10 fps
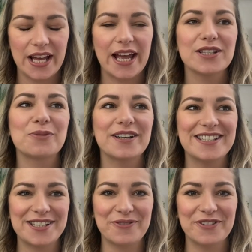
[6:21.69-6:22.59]
it's when
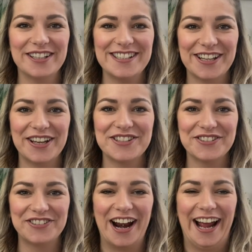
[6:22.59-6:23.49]
someone turns
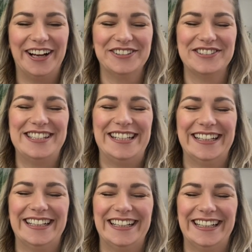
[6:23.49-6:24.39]

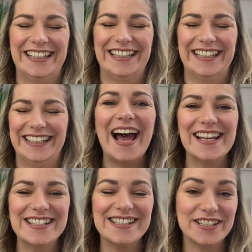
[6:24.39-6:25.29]
around
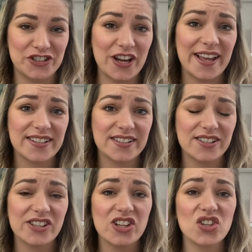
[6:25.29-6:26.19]
and
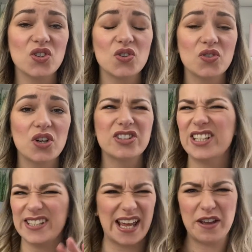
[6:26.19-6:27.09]
suggests that you,
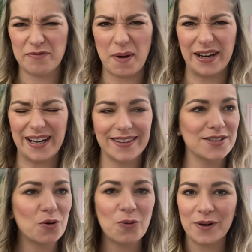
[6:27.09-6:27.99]
to save money,
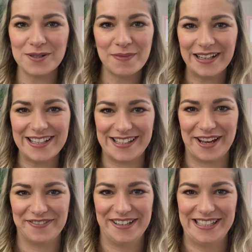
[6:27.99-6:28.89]
these are always money
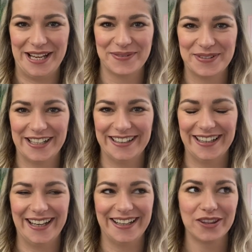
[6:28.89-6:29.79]
saving tips, aren't
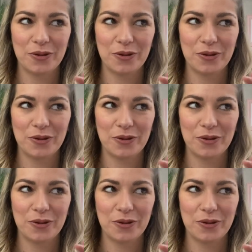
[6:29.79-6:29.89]
they?